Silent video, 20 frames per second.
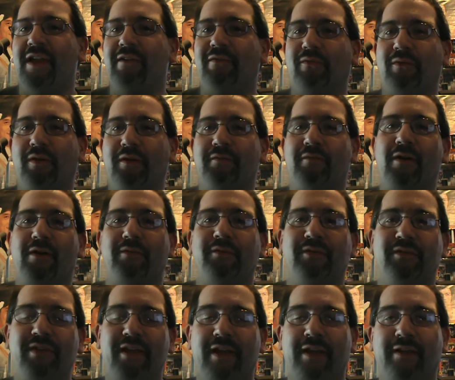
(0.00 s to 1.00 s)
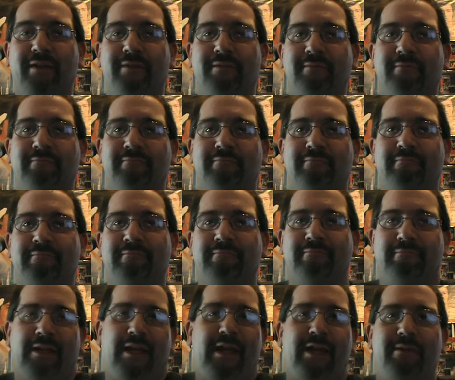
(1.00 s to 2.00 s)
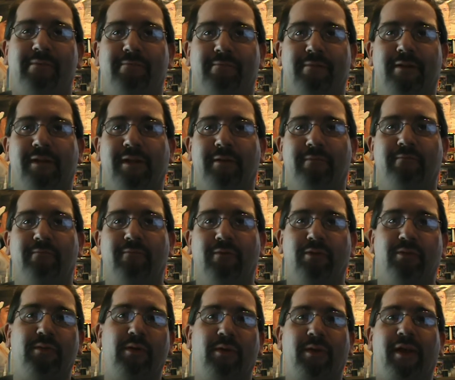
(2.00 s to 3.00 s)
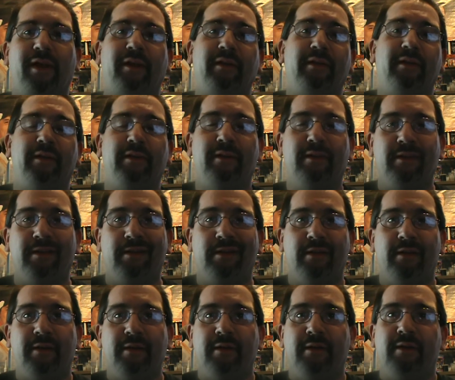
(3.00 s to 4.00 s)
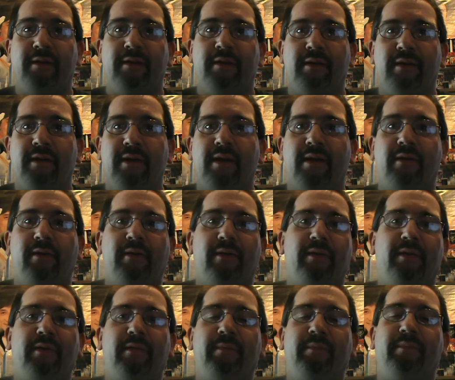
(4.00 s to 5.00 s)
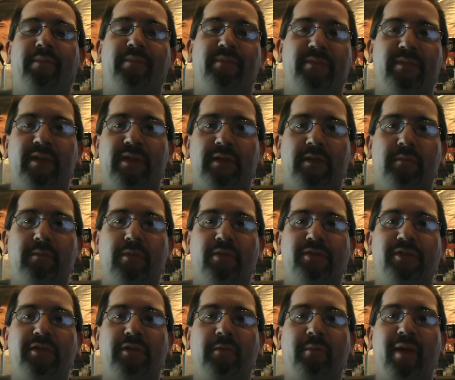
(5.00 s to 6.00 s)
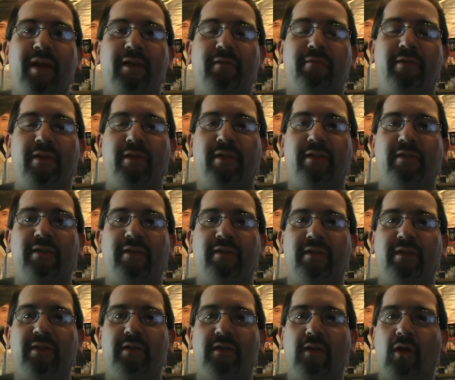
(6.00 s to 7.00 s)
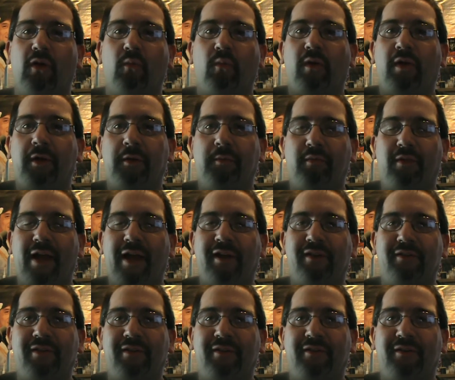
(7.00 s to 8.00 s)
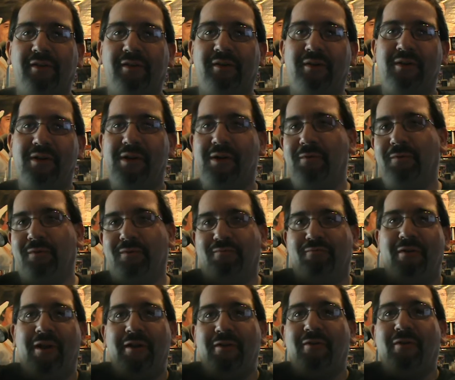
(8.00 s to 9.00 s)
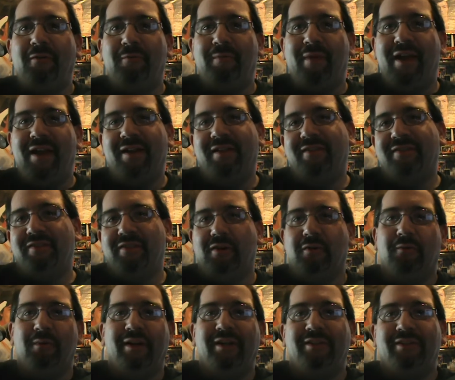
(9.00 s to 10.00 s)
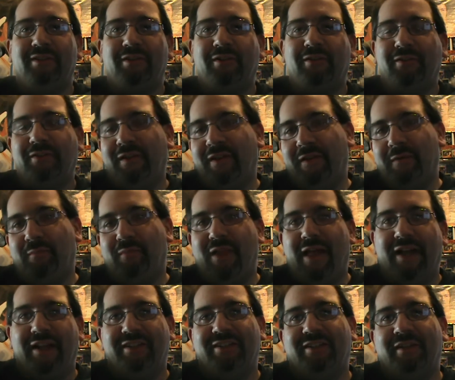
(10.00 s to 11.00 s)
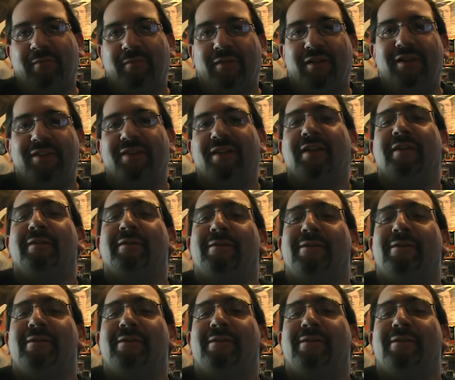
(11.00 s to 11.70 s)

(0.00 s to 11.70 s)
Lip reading: everyone involved was saying, fuck it, we'll throw it in. Hell, most of your main villains are wearing black leather with red armbands, a white circle, and a black symbol. It's like,